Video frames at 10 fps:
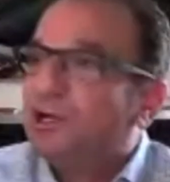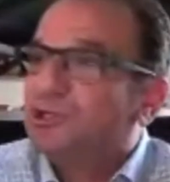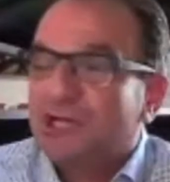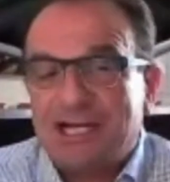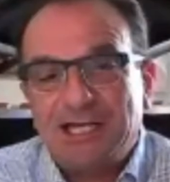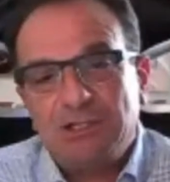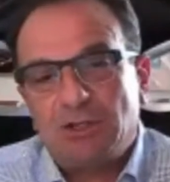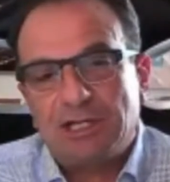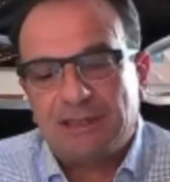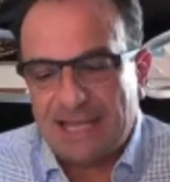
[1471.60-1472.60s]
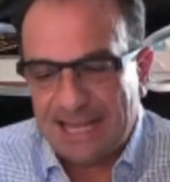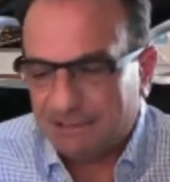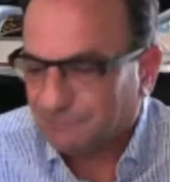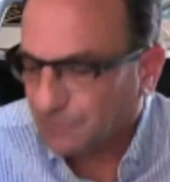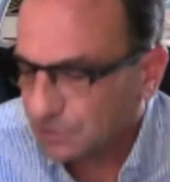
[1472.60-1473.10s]
question. I didn't look at
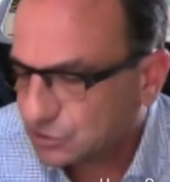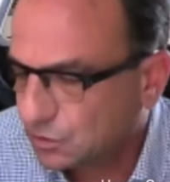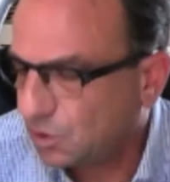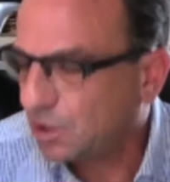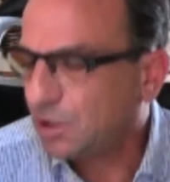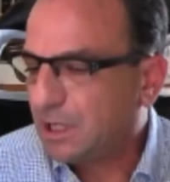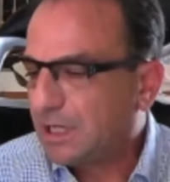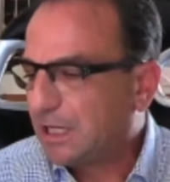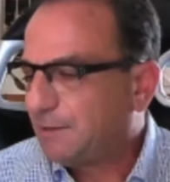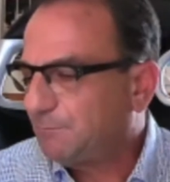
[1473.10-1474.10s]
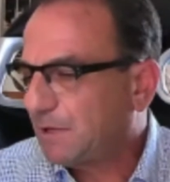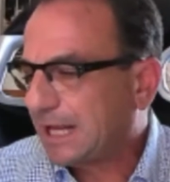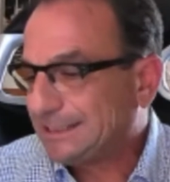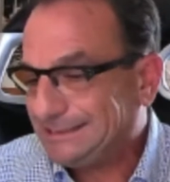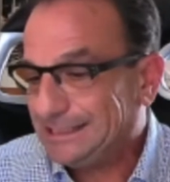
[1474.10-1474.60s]
that for this call.
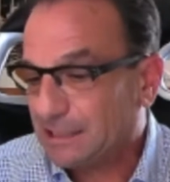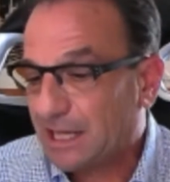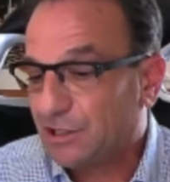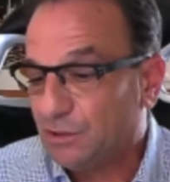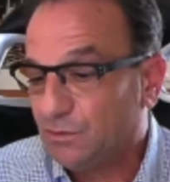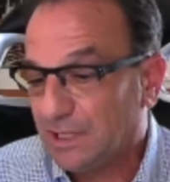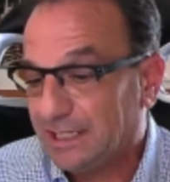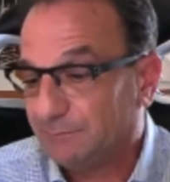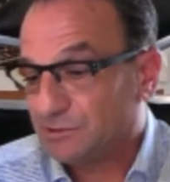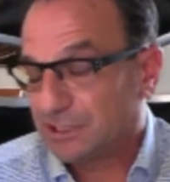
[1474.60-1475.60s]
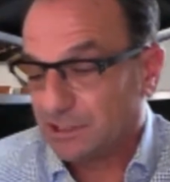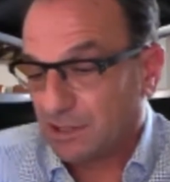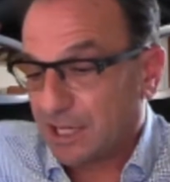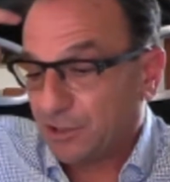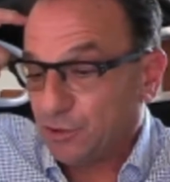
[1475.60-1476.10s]
I see a lot of new names and a
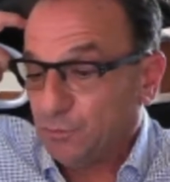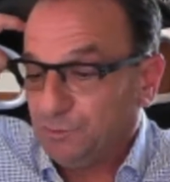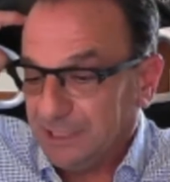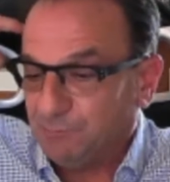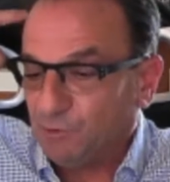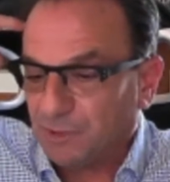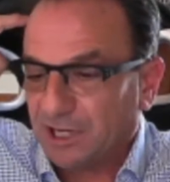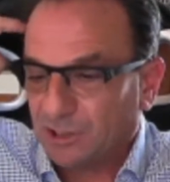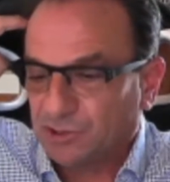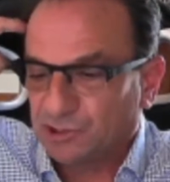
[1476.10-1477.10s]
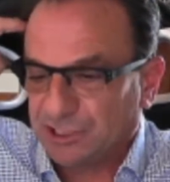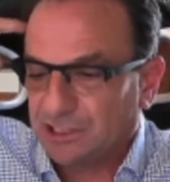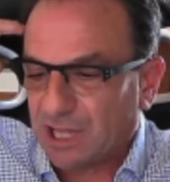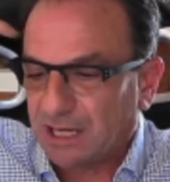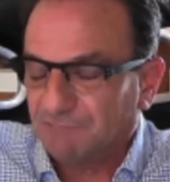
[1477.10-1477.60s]
lot of new people, but I also see
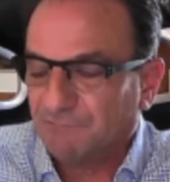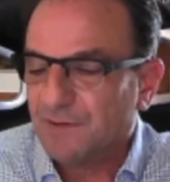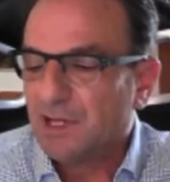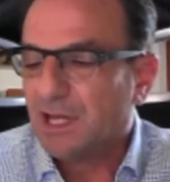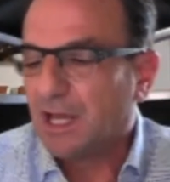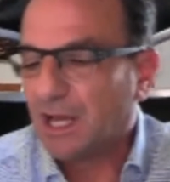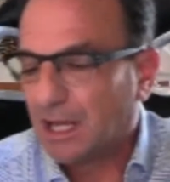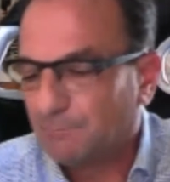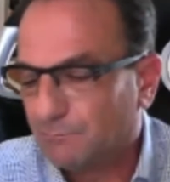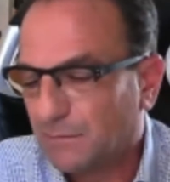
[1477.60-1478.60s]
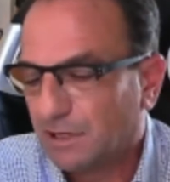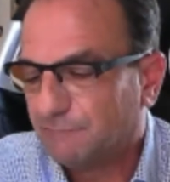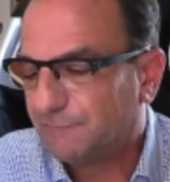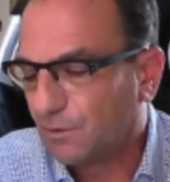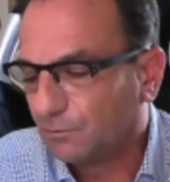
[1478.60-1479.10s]
a lot of
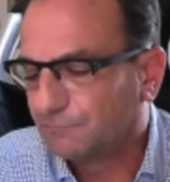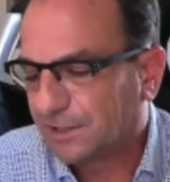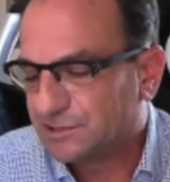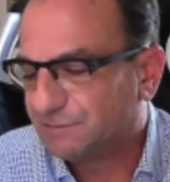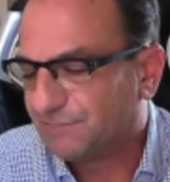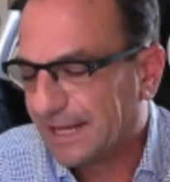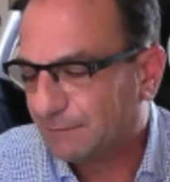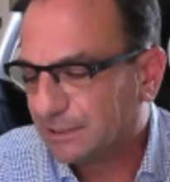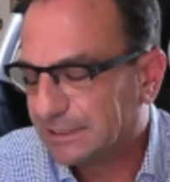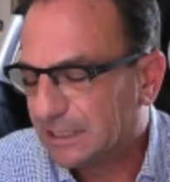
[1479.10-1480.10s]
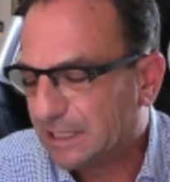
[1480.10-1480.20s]
old friends and family.